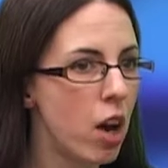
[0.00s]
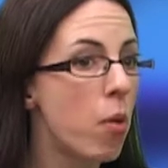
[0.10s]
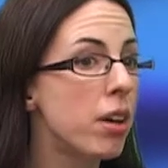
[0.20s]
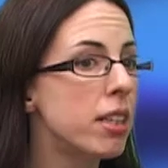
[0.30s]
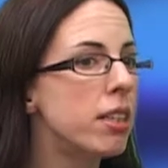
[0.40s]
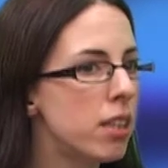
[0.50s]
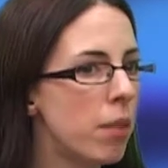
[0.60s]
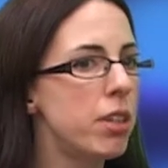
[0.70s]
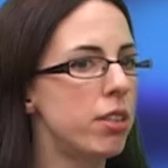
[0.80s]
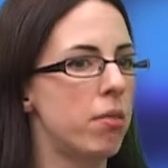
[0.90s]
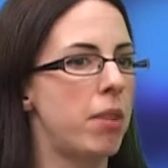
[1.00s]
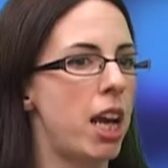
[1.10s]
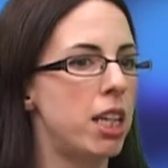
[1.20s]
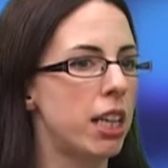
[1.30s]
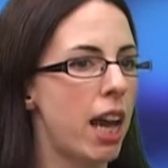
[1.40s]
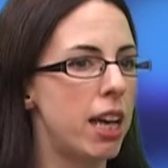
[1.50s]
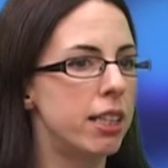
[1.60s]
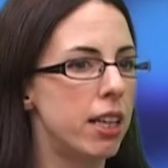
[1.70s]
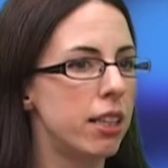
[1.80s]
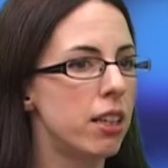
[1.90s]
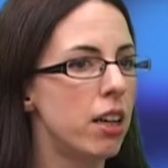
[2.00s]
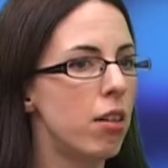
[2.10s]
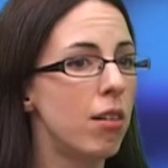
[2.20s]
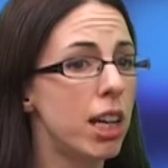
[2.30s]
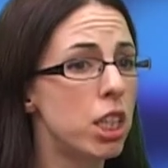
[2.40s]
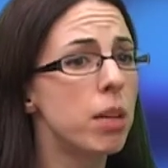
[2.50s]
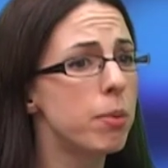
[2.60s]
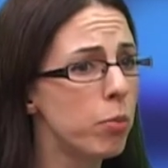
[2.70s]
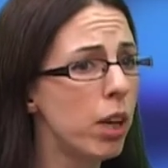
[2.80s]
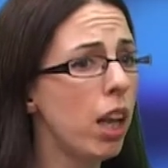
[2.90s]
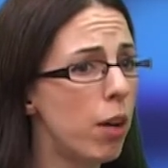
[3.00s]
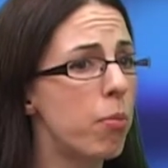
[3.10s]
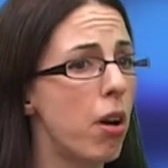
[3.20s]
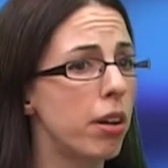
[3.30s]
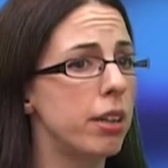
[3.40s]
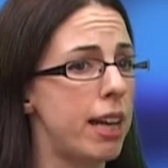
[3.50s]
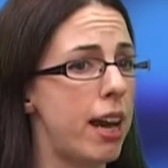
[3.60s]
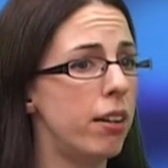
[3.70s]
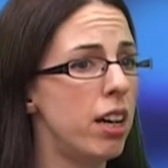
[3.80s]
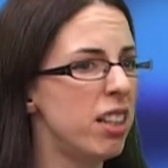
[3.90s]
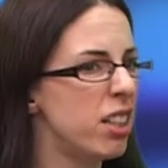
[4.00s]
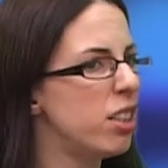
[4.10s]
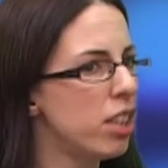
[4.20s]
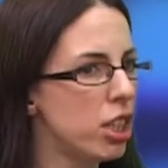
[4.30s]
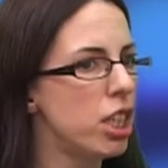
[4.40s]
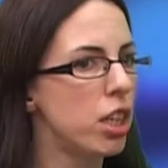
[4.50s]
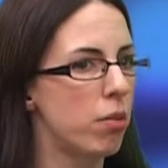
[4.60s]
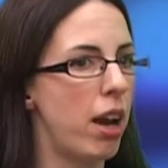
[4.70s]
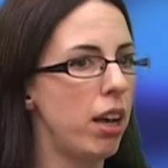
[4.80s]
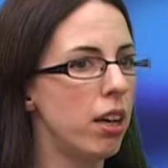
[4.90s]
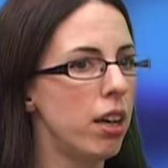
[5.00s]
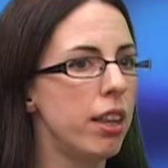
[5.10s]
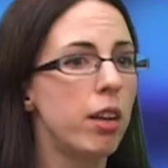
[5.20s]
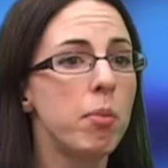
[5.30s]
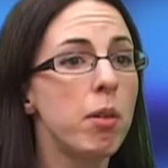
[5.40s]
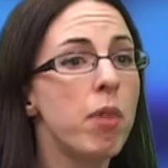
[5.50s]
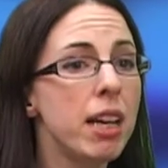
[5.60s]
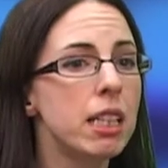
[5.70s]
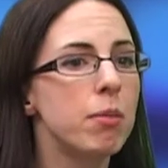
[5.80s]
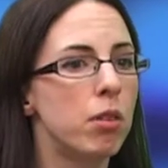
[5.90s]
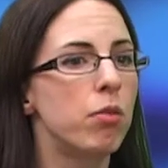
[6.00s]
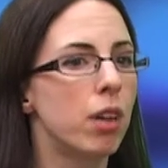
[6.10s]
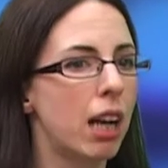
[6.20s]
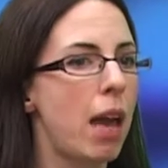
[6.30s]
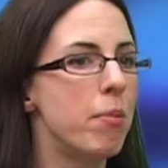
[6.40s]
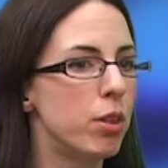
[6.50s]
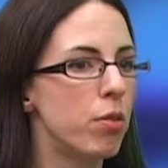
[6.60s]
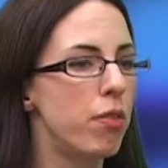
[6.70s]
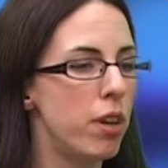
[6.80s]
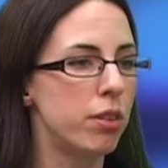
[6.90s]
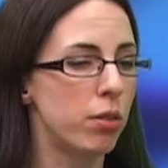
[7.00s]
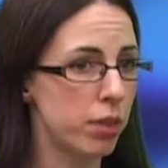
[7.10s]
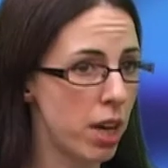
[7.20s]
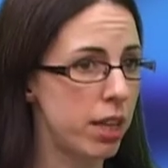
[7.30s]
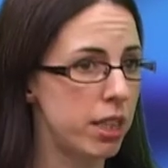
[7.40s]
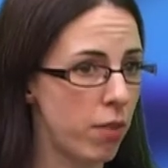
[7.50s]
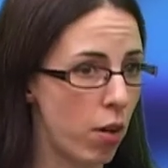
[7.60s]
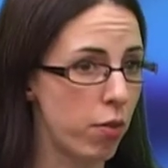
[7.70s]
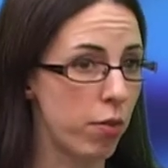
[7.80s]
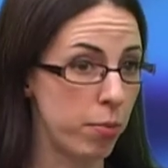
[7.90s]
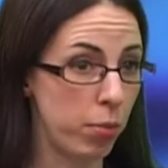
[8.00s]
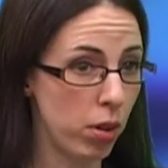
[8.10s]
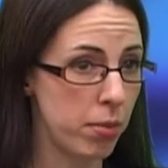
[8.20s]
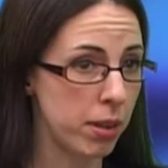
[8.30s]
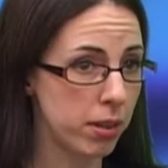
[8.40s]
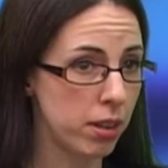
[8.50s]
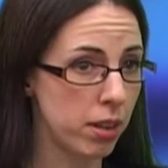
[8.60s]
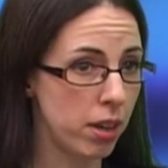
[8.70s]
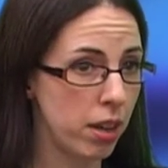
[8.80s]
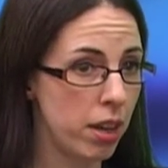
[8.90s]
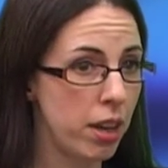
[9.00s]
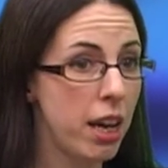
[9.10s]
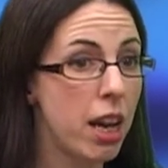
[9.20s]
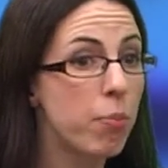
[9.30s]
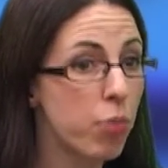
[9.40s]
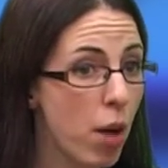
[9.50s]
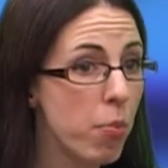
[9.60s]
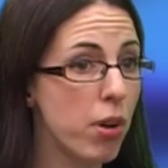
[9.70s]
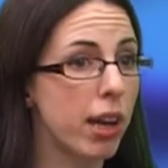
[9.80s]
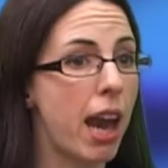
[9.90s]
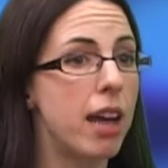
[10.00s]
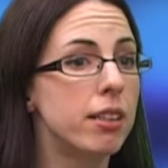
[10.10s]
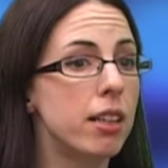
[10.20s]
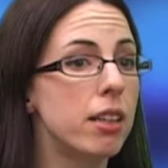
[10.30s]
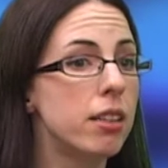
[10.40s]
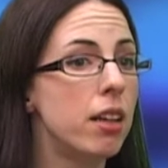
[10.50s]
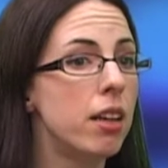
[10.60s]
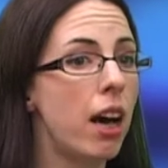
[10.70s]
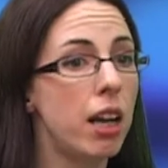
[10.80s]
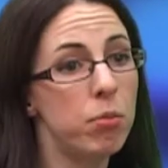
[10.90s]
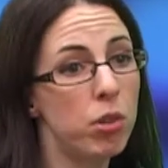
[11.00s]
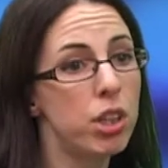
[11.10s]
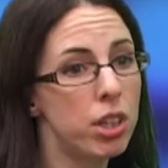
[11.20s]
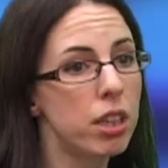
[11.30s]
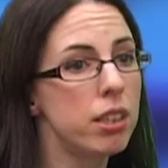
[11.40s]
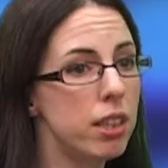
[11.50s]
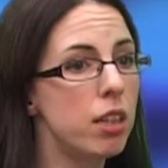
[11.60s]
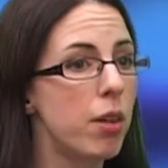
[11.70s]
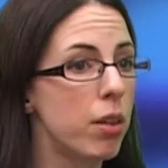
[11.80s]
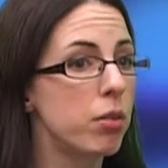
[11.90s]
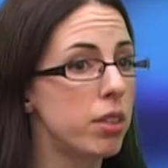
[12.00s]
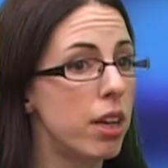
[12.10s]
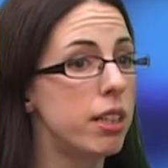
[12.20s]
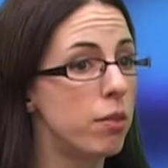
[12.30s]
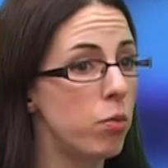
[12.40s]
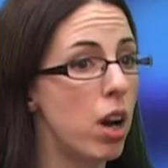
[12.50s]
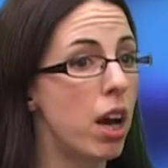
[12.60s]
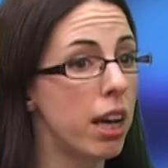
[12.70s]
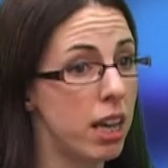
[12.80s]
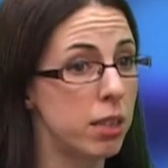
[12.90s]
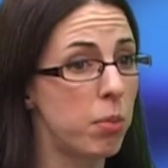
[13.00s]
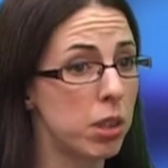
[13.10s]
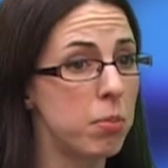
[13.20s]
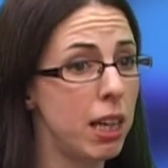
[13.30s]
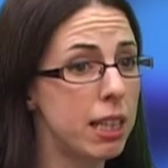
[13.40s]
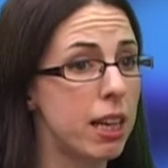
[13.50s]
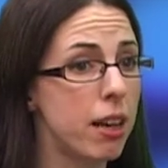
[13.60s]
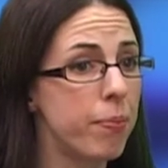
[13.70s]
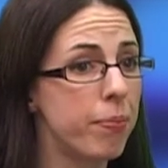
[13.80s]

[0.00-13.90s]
Whilst in some discrimination cases, relationships will have broken down to such a degree that it would be reasonable for a claimant to refuse an alternative offer of employment. In appropriate cases, an employer should consider whether alternative work is a possibility.